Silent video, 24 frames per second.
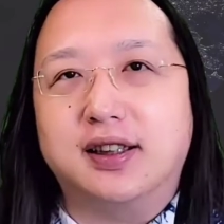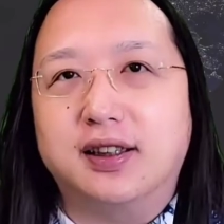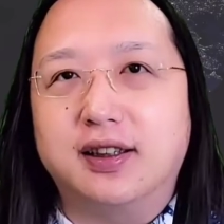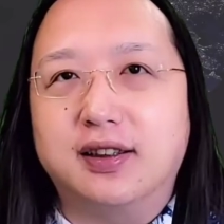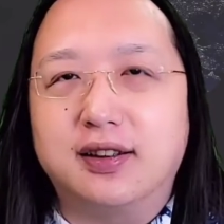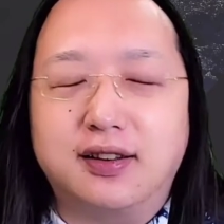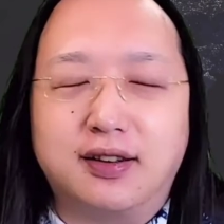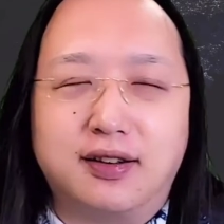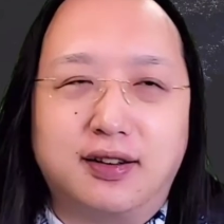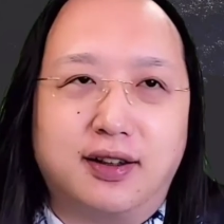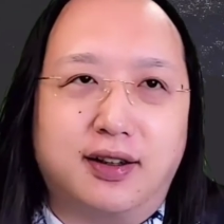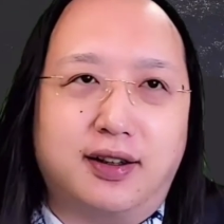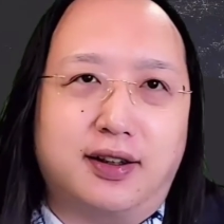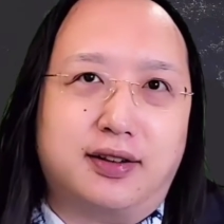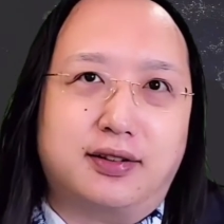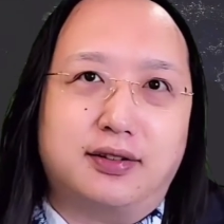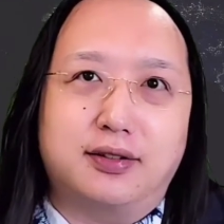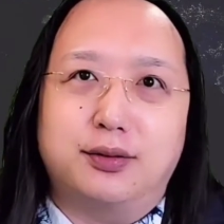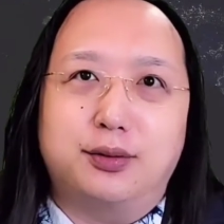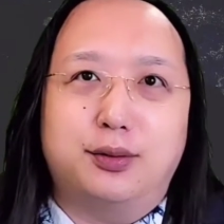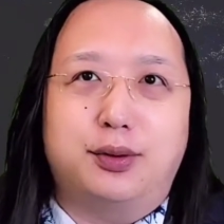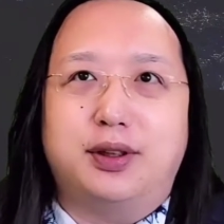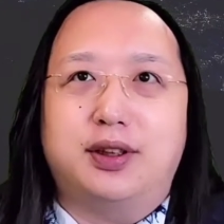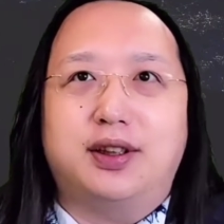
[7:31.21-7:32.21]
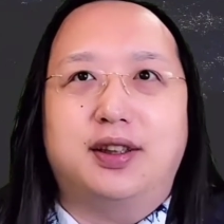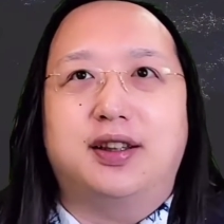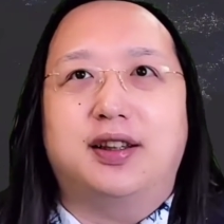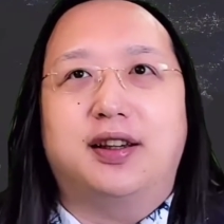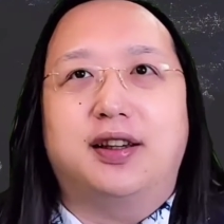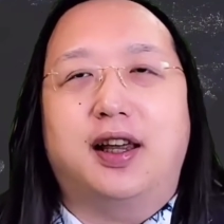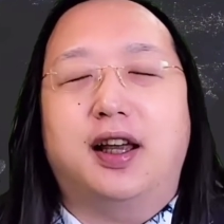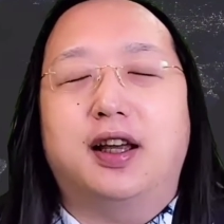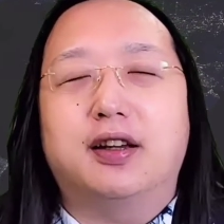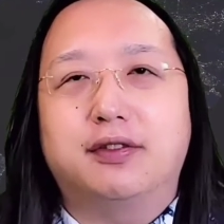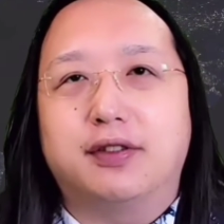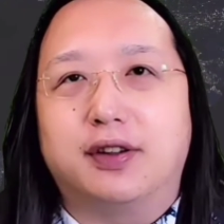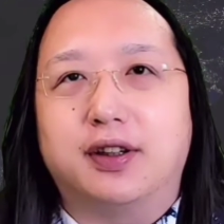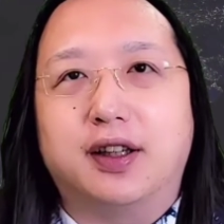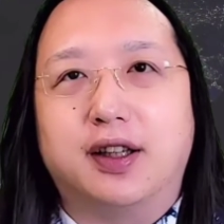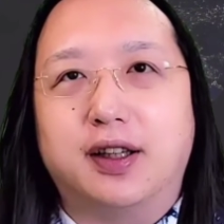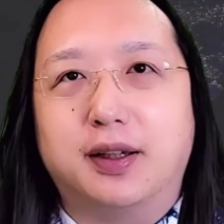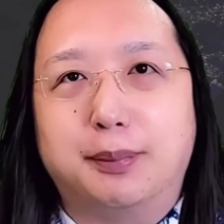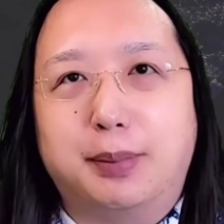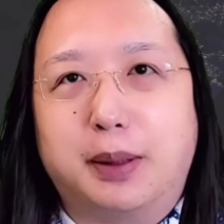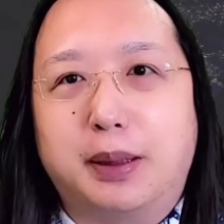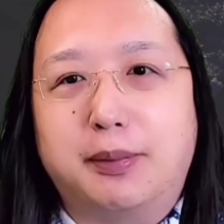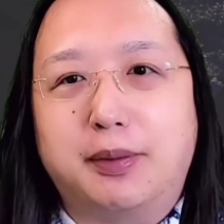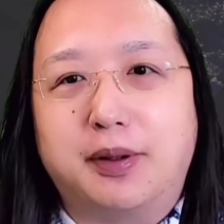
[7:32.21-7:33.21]
And they're like, no, we didn't have a
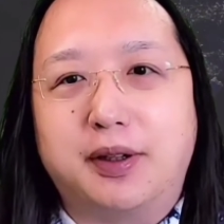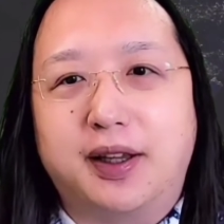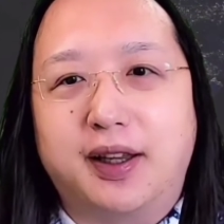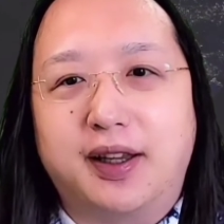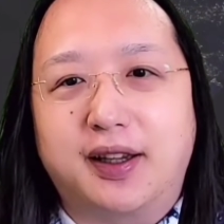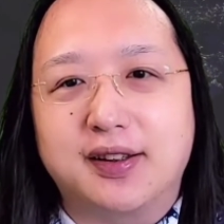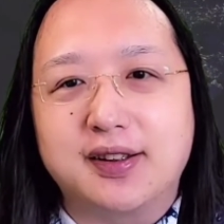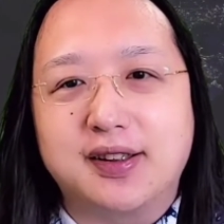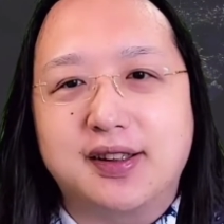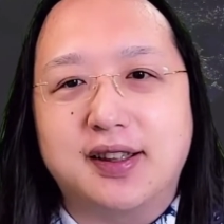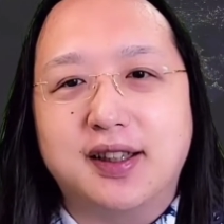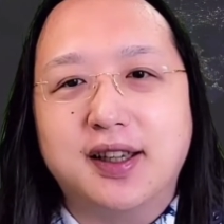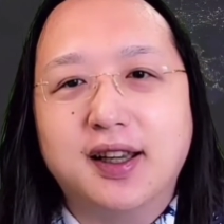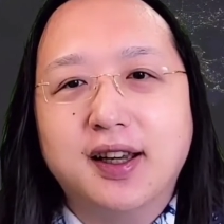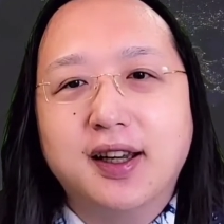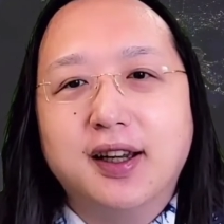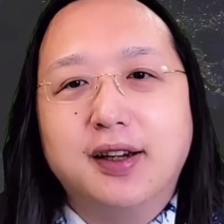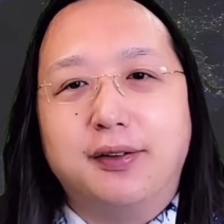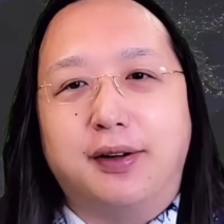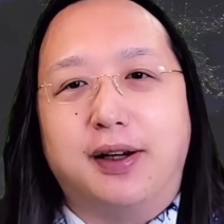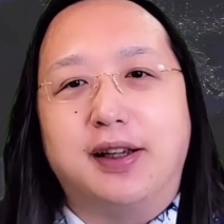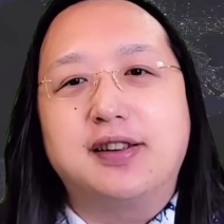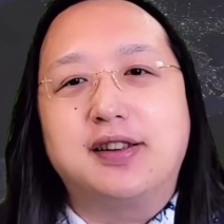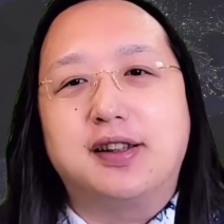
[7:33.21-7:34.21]
paper legacy, right?